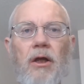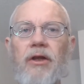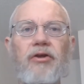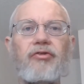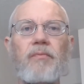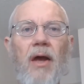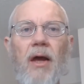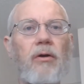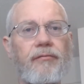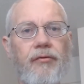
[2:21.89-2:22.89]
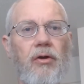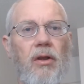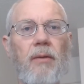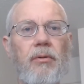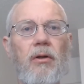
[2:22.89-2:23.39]
It doesn't matter if you're a
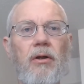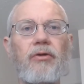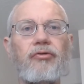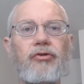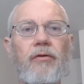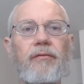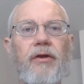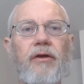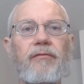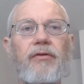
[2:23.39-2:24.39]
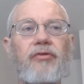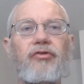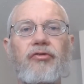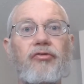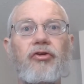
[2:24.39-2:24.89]
liberal or conservative.
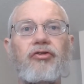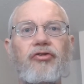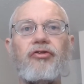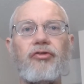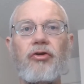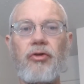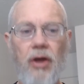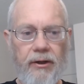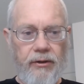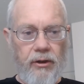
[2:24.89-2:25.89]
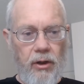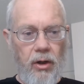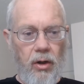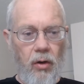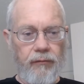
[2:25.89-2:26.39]
This just is a good
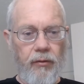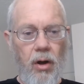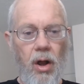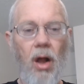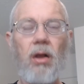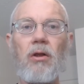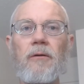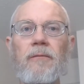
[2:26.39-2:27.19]
idea overall.